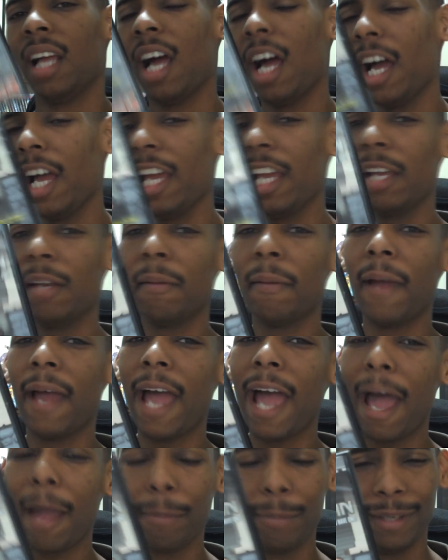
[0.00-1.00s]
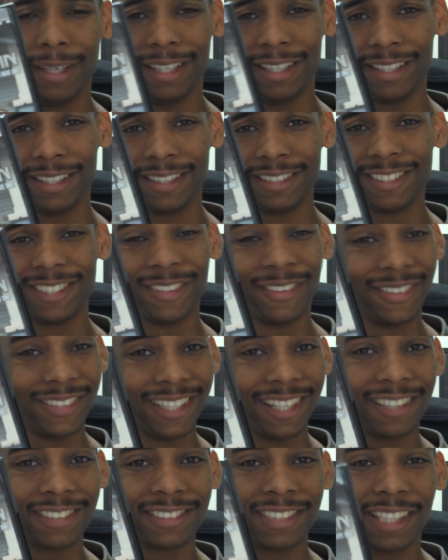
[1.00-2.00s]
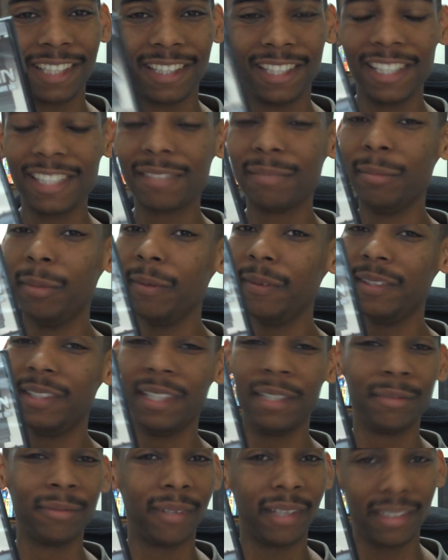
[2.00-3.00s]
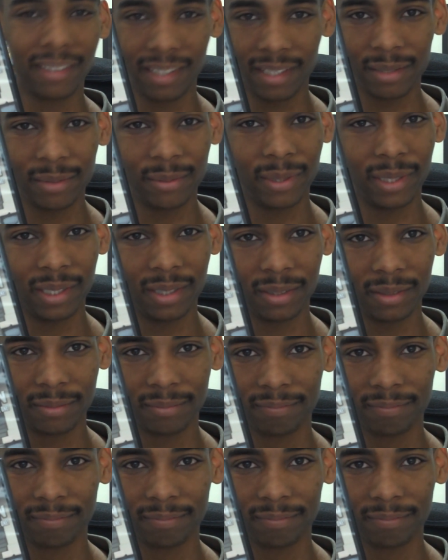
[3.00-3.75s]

I am happy to announce that this movie didn't rent that well.